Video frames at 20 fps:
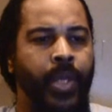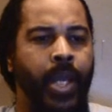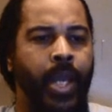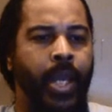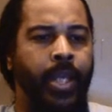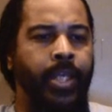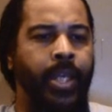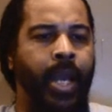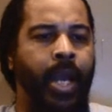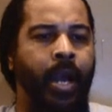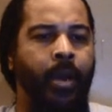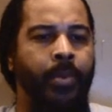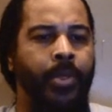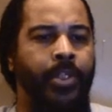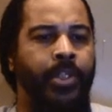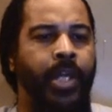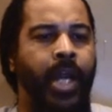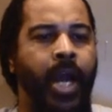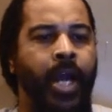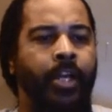and
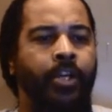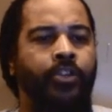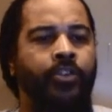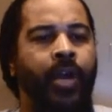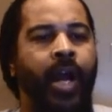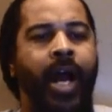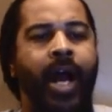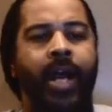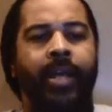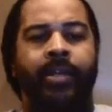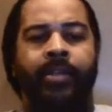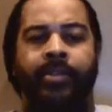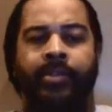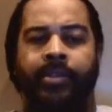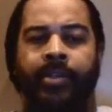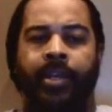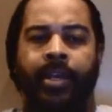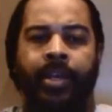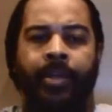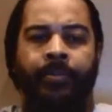Yahawashi cried and
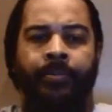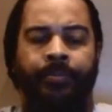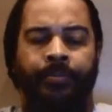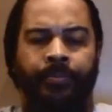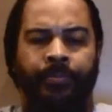said,